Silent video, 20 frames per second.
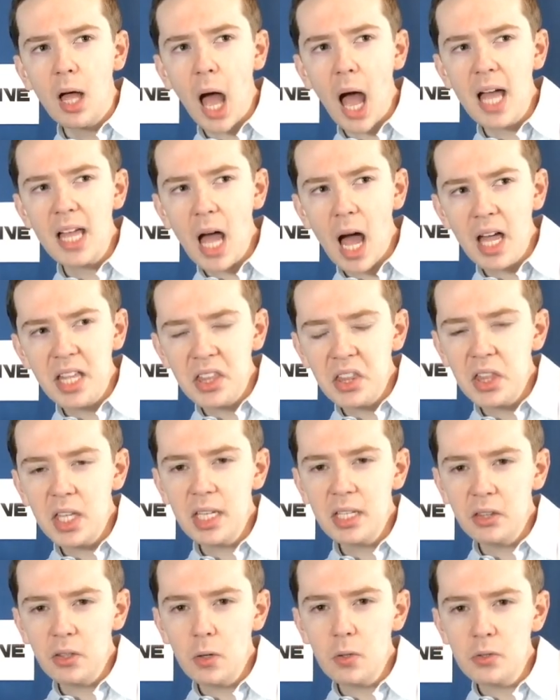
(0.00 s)
I
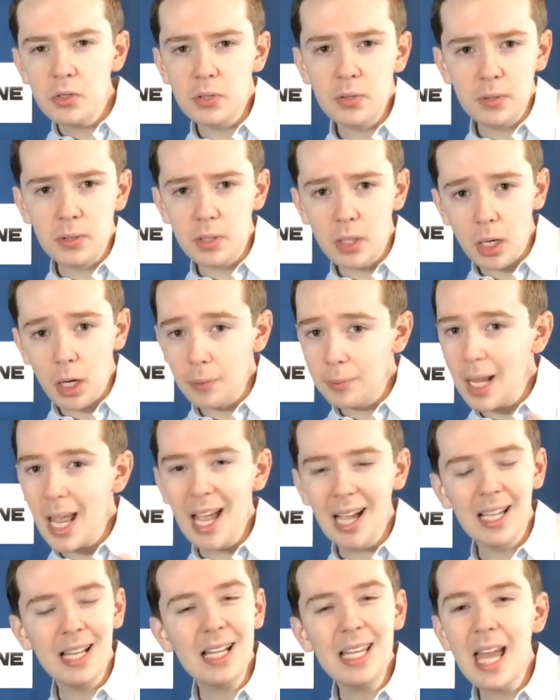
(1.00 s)
think those,
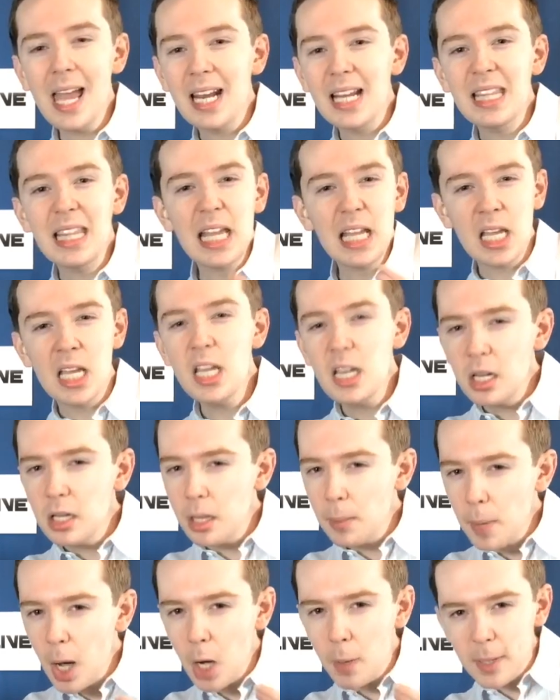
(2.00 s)
again, in the heat
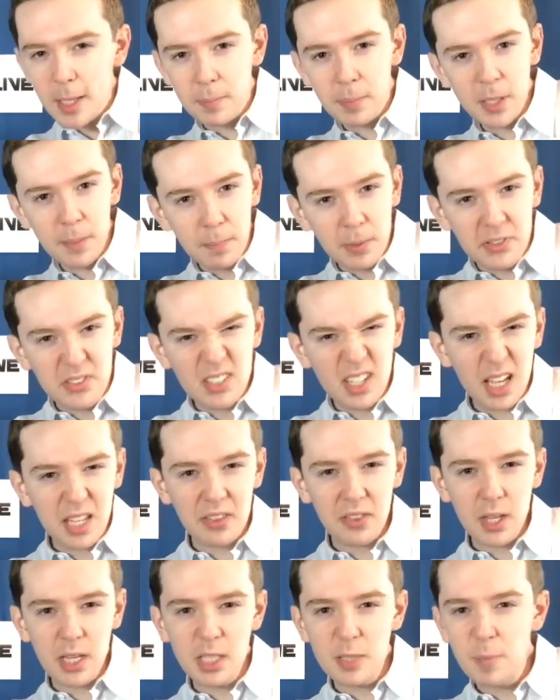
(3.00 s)
of the moment, people
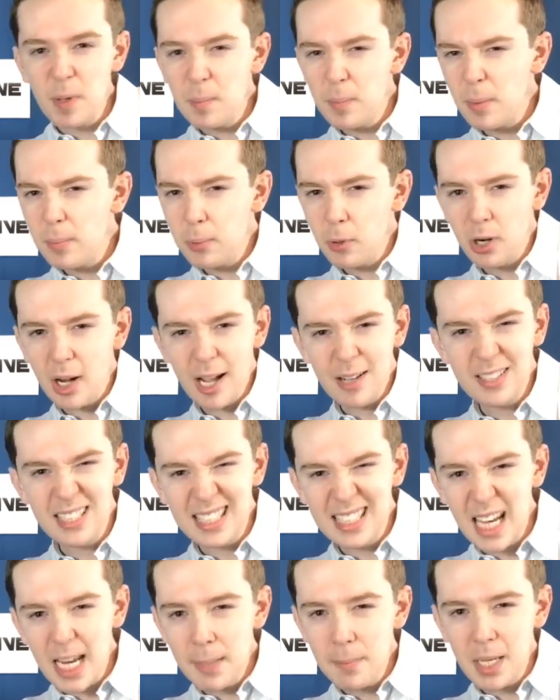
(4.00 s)
say things, people put out
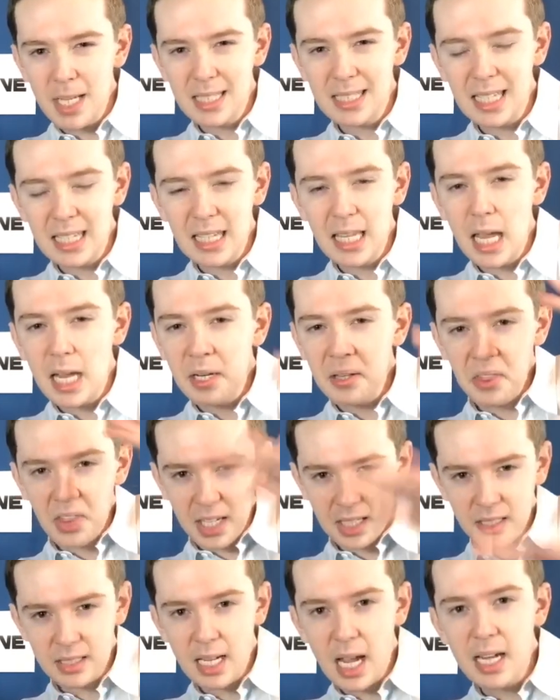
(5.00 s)
statements, and then
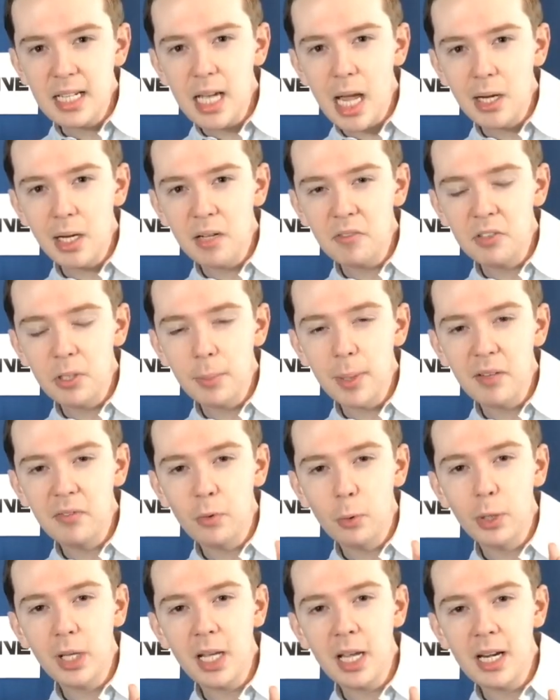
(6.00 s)
things die down after
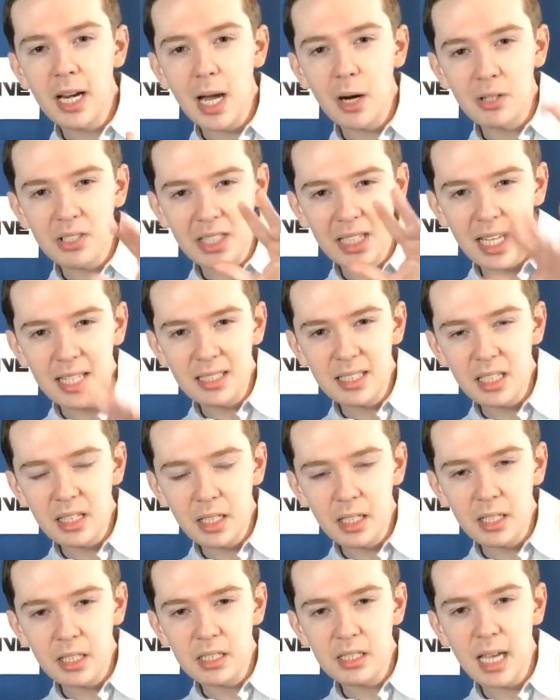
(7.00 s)
about 48 hours. And that's, I
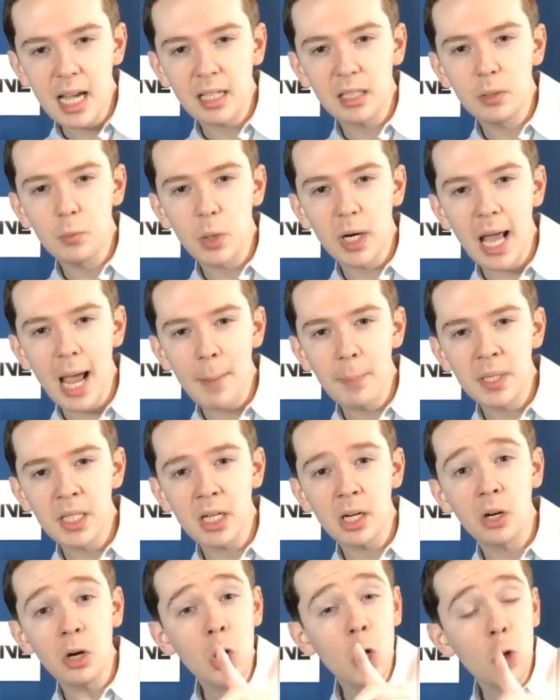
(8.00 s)
think, exactly what
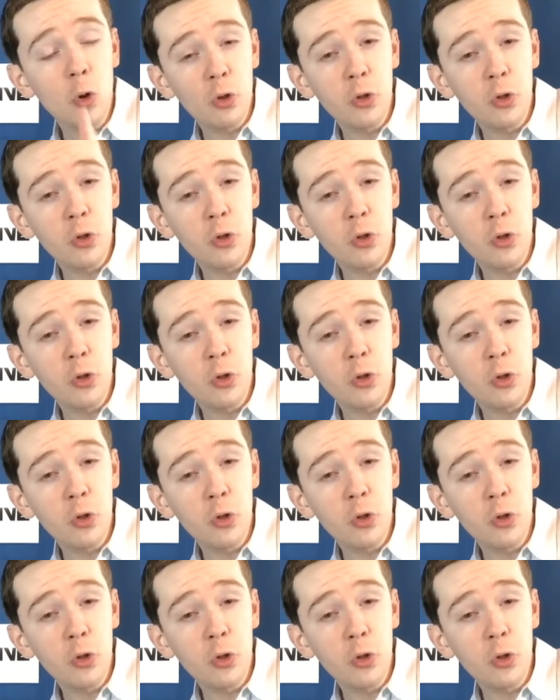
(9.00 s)
happened here.